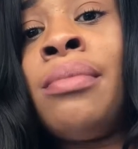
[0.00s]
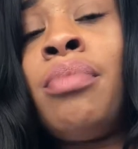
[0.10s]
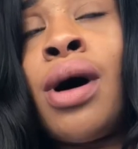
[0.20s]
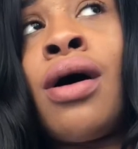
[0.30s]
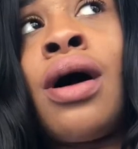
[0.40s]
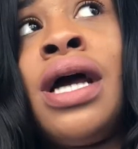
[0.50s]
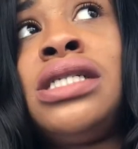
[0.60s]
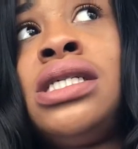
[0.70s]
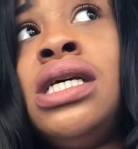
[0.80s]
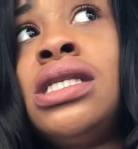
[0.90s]
bar, and
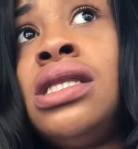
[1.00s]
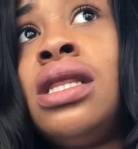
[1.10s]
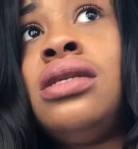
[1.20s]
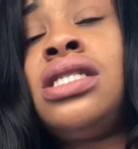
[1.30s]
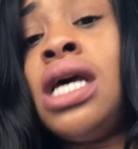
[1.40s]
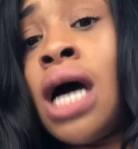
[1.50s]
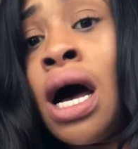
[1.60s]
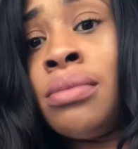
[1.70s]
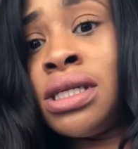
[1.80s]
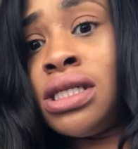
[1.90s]
she
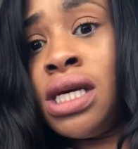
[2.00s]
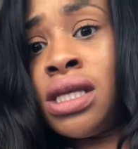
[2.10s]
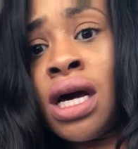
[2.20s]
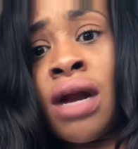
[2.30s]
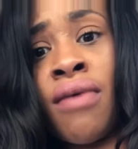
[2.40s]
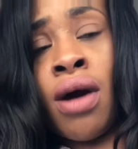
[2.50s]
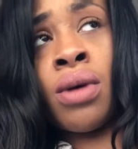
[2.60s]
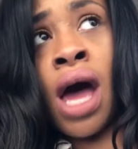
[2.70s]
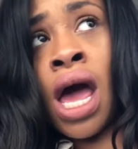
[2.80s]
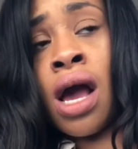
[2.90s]
comes and she's looking around
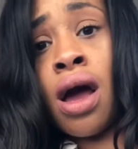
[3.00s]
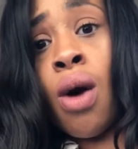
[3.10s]
like,